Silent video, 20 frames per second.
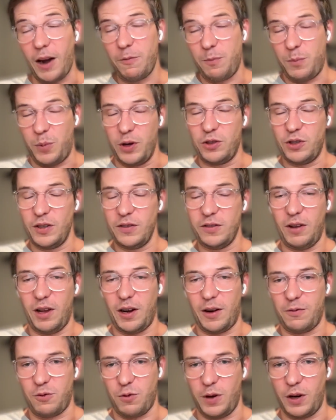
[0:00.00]
bridges, a lot
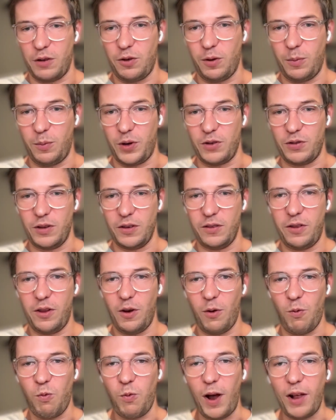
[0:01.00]
of traditional bridges, they're
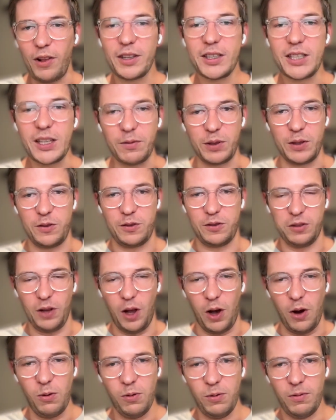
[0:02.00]
relatively
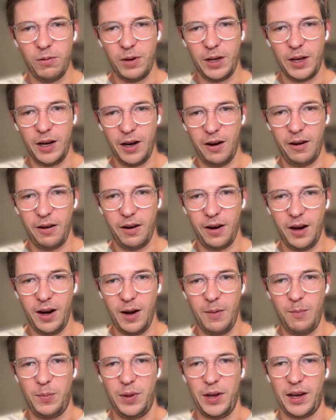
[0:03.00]
slow here
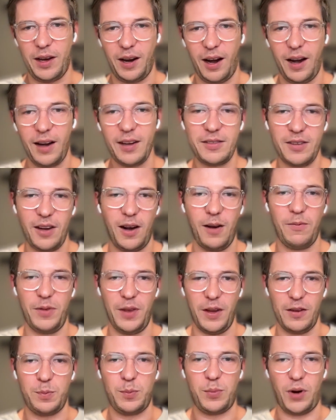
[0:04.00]
because of
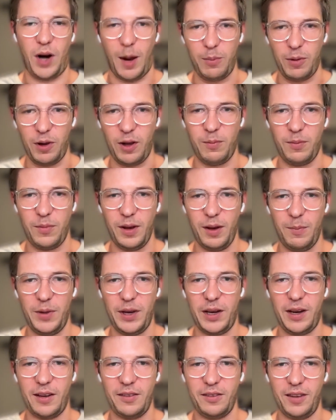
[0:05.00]
this problem.
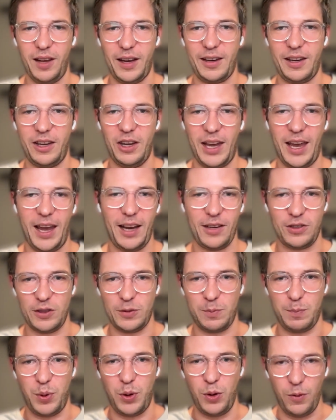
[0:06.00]
Because like you can't just
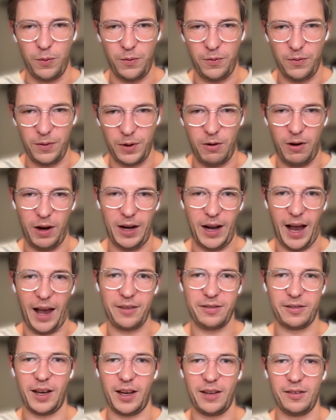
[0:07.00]
poof create
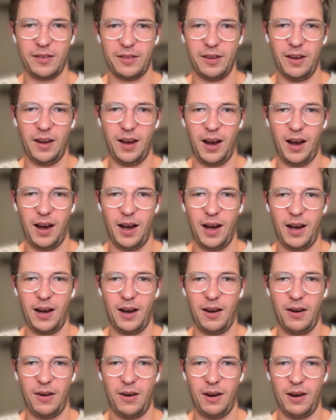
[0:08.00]
assets
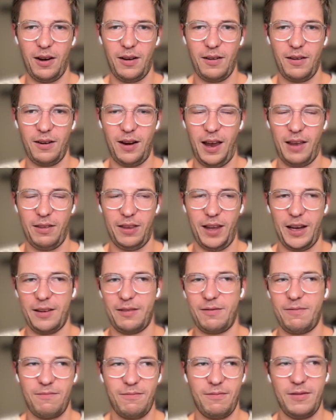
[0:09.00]
and like
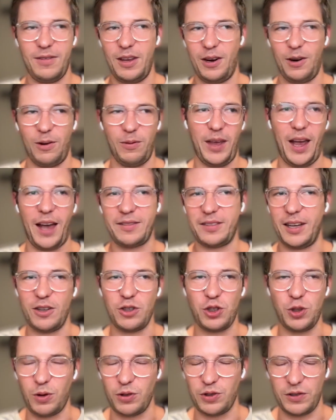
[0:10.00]
the asset
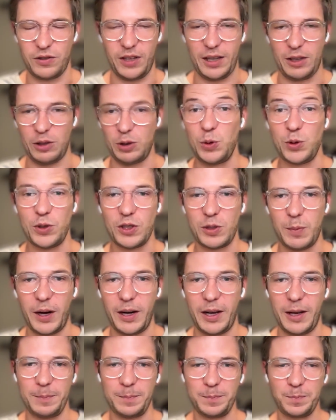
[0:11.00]
issuer just like loses
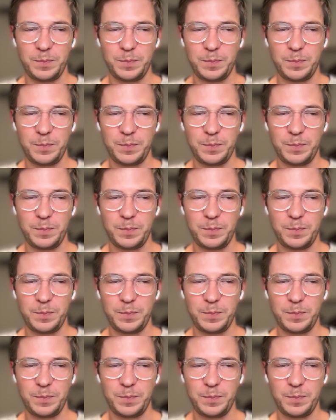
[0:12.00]
money.